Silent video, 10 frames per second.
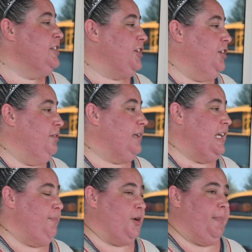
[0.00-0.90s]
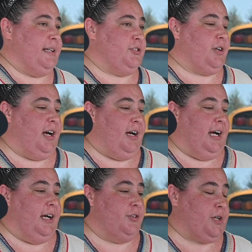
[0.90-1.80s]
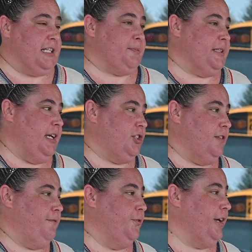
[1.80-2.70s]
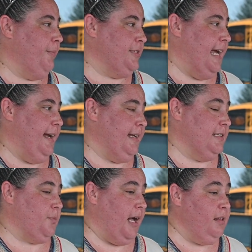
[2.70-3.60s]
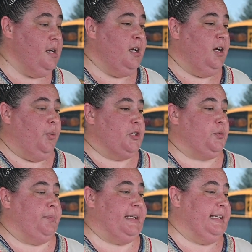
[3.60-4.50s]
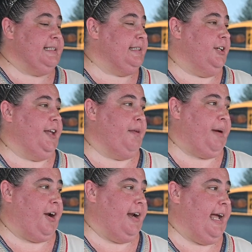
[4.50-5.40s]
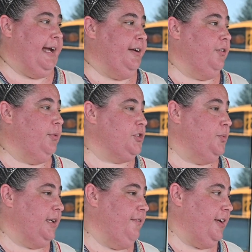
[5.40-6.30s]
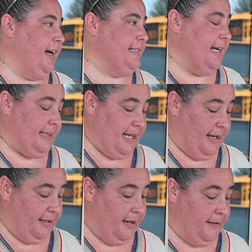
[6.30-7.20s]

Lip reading: So keep your bus transportation phone numbers handy as well, which will be listed on the parent handout, which we'll give you guys at the end.